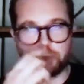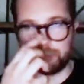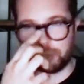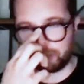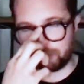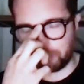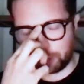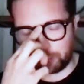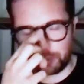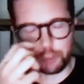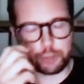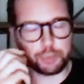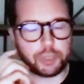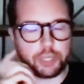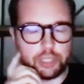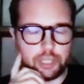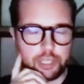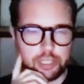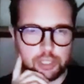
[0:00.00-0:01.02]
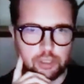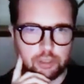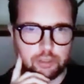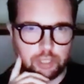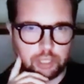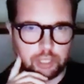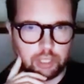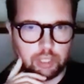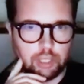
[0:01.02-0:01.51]
But for the most part, yes, you're
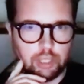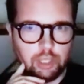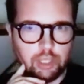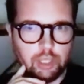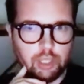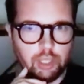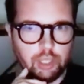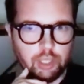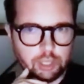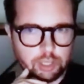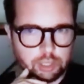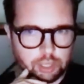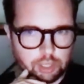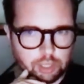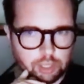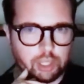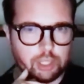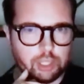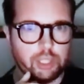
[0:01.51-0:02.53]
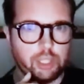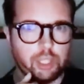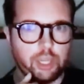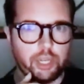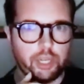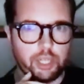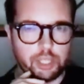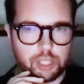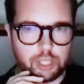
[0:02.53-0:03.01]
right. So it is a
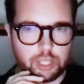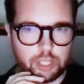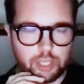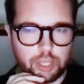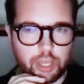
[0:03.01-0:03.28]
lot easier.